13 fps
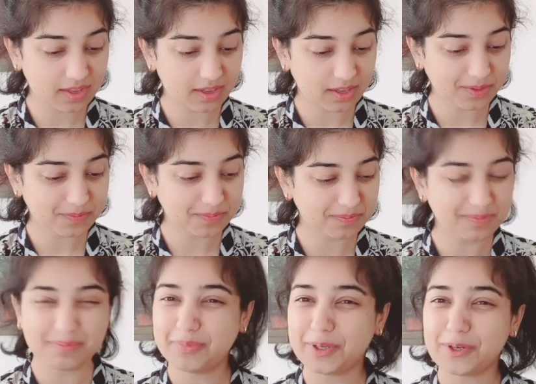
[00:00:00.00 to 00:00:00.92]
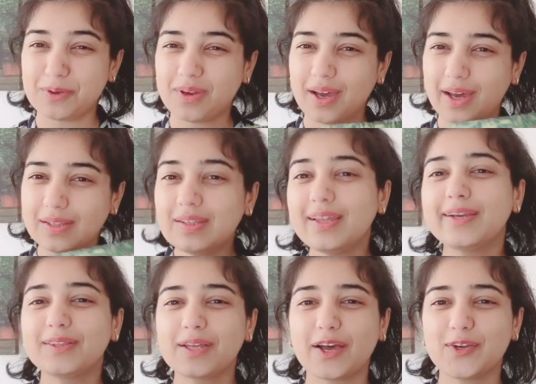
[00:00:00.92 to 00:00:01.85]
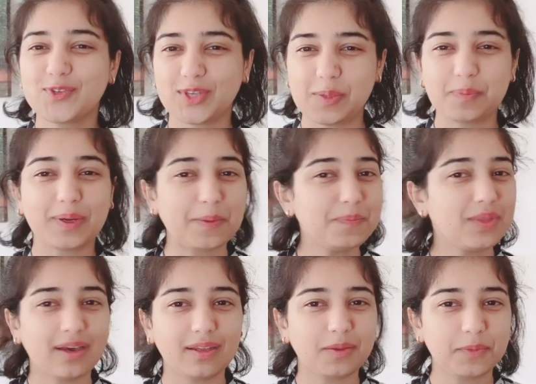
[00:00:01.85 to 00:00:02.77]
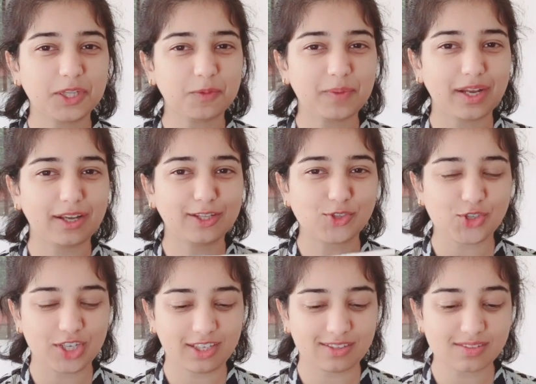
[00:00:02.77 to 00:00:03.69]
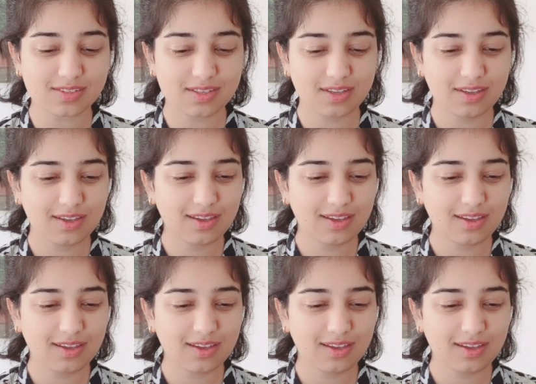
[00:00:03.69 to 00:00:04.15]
Um, but unlike the housekeeper, I'm not a mathematical genius.